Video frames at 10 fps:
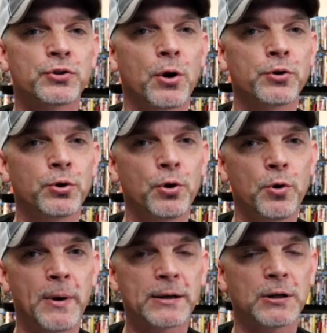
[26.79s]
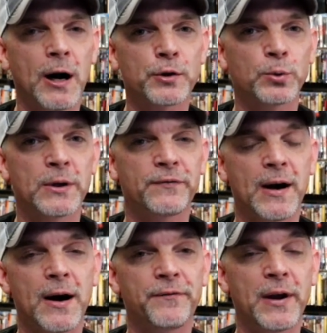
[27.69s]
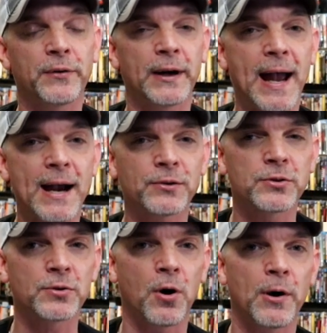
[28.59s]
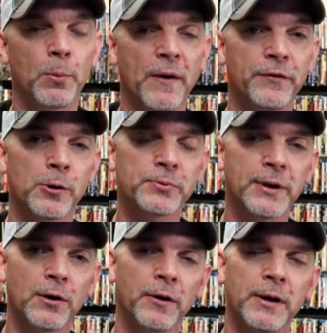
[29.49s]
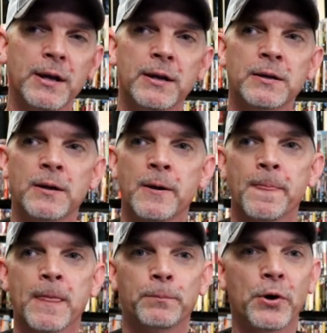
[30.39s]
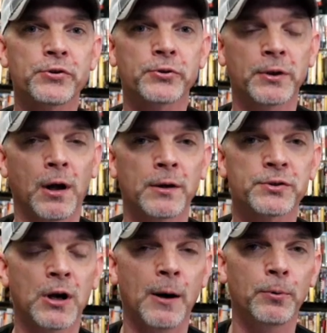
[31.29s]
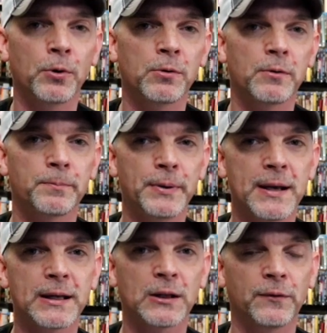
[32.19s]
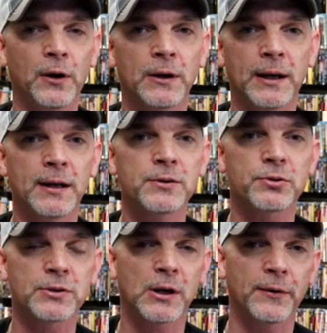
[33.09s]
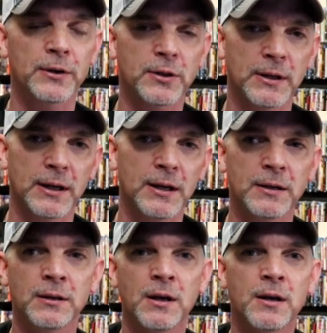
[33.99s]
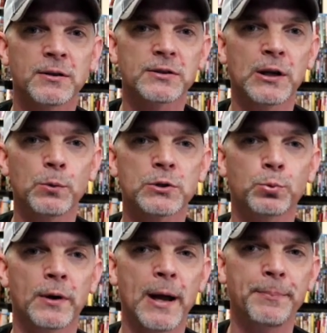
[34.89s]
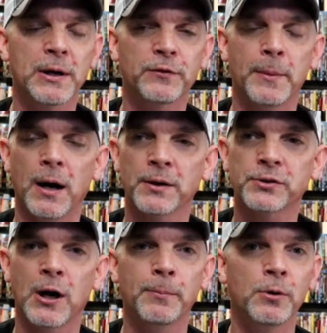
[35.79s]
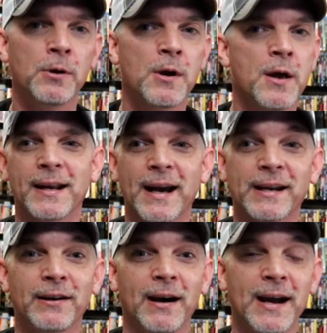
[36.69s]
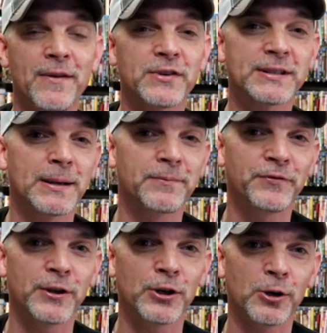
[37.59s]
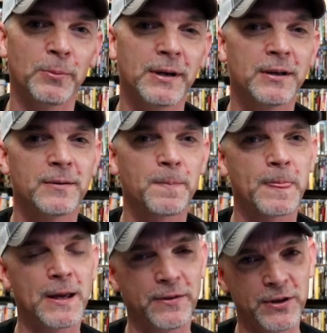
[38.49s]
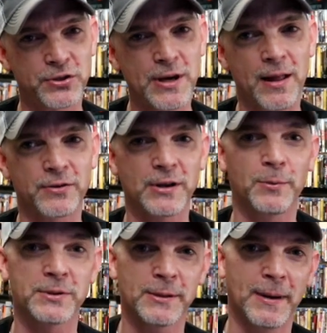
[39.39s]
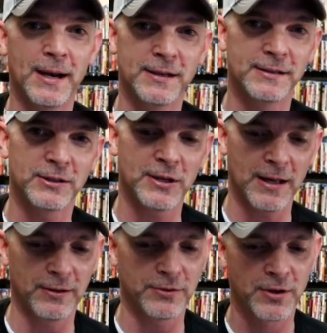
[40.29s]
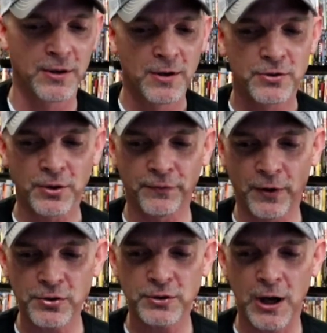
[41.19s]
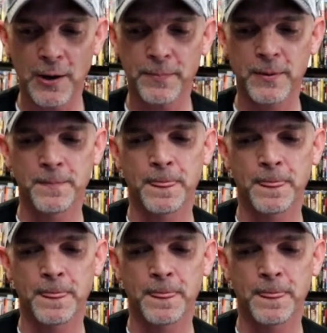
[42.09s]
show you who my top 25 favorite actors are and what films they are in. Plus there's an ensemble pick at the very end, so stick around to the end to see which one I pick for my ensemble. And I cannot have the same film in this challenge that was in my A to Z challenge. So first up,